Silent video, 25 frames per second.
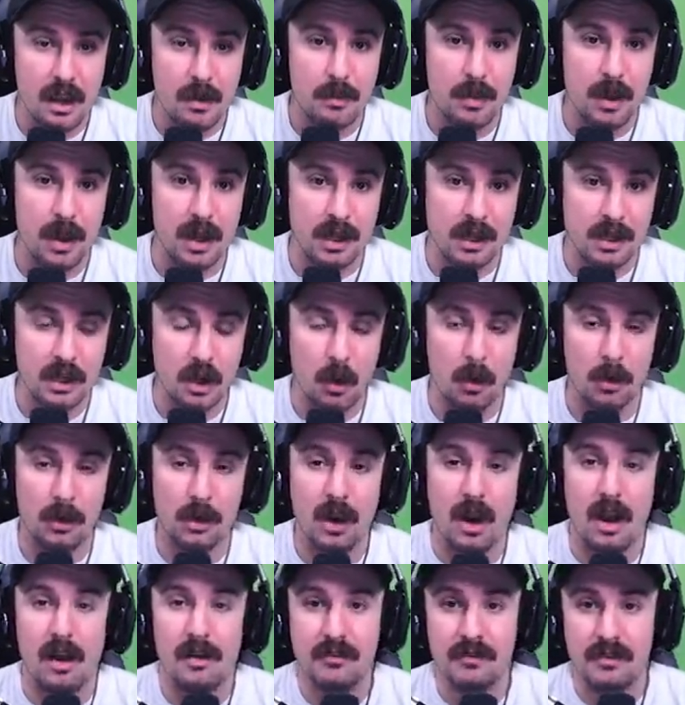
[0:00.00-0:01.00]
but going
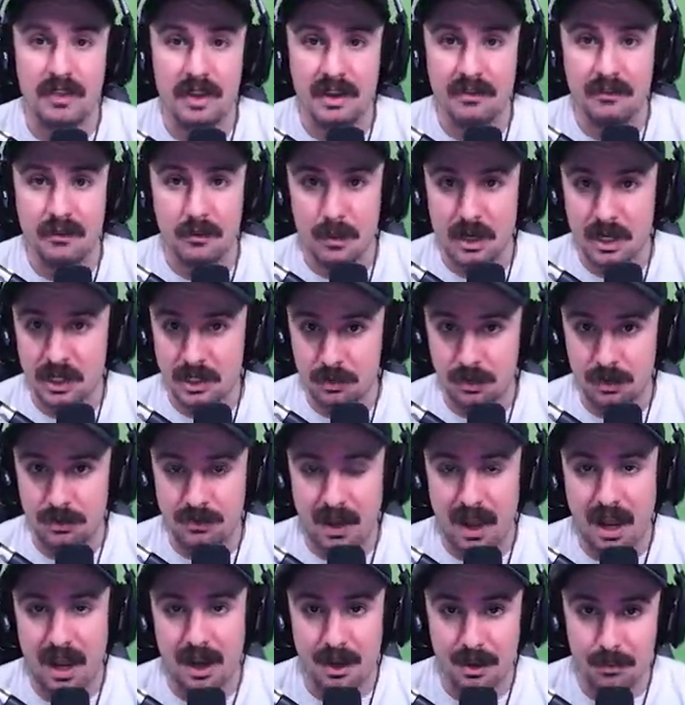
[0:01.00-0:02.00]
off the information we've
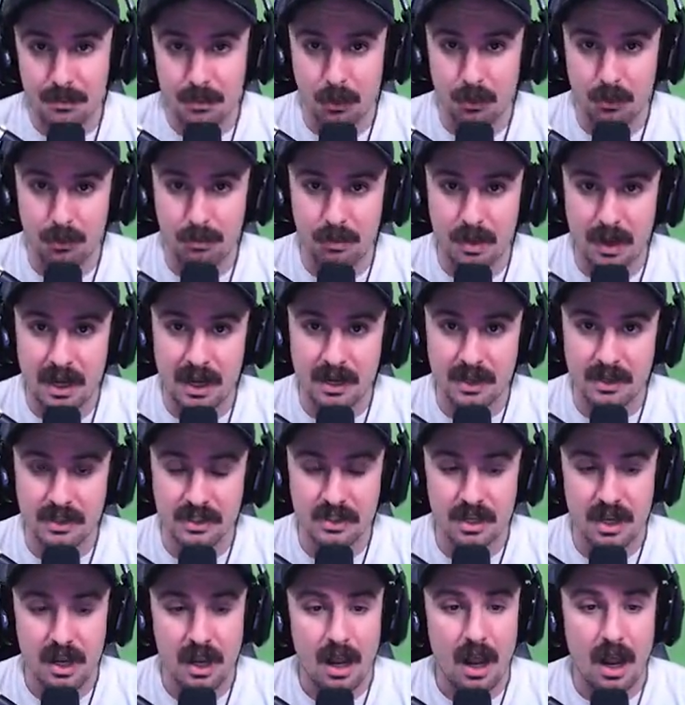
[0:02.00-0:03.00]
had in both betas,
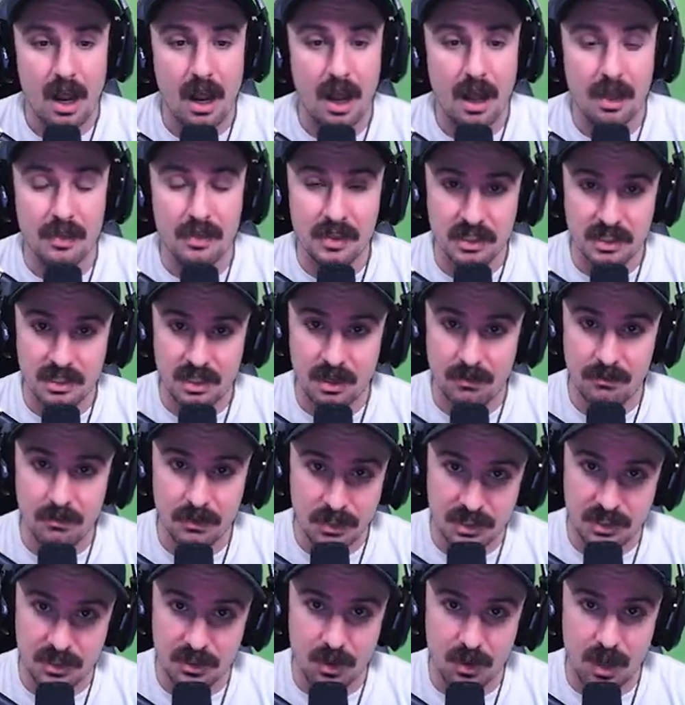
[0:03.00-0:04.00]
this stuff is
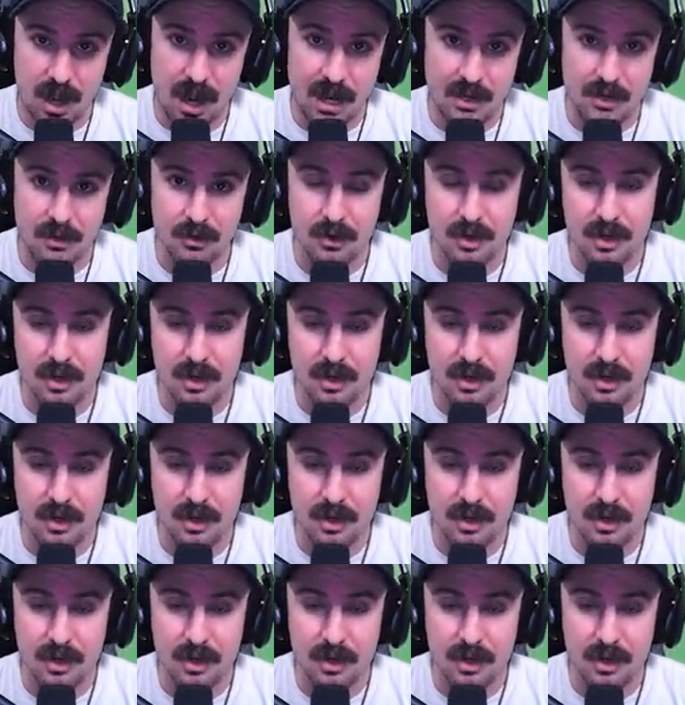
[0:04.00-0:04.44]
still accurate